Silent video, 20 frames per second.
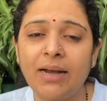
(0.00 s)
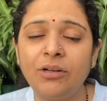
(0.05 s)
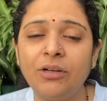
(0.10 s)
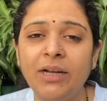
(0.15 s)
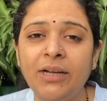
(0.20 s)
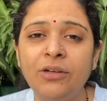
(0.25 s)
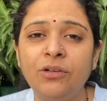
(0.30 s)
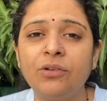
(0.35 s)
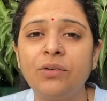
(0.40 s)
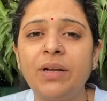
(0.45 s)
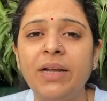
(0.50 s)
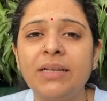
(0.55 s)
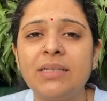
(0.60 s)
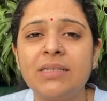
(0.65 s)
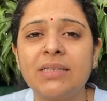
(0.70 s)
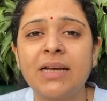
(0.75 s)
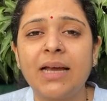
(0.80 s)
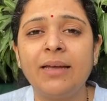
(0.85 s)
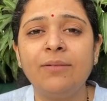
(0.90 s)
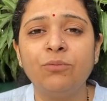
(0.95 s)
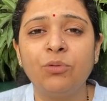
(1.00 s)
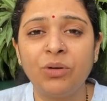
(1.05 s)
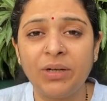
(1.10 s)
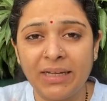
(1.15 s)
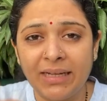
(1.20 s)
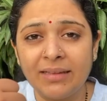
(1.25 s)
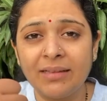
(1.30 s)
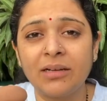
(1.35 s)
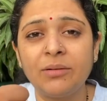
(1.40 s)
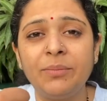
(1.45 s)
in today's time would
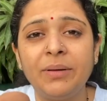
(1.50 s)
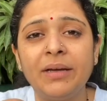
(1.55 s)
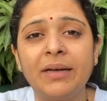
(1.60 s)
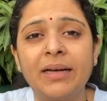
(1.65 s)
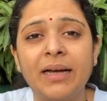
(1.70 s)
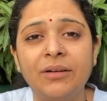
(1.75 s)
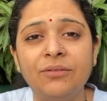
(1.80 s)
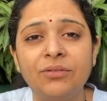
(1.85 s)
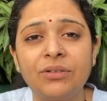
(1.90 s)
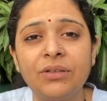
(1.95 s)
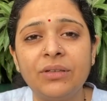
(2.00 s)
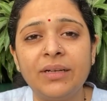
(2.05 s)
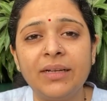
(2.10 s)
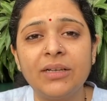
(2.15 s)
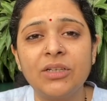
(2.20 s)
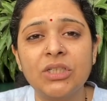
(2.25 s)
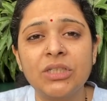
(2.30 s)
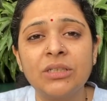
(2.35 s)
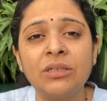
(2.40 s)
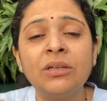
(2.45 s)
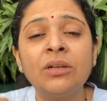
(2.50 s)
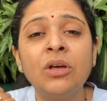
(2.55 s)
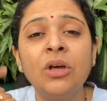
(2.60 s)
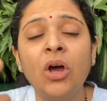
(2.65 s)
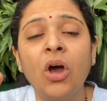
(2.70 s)
either be a confrontation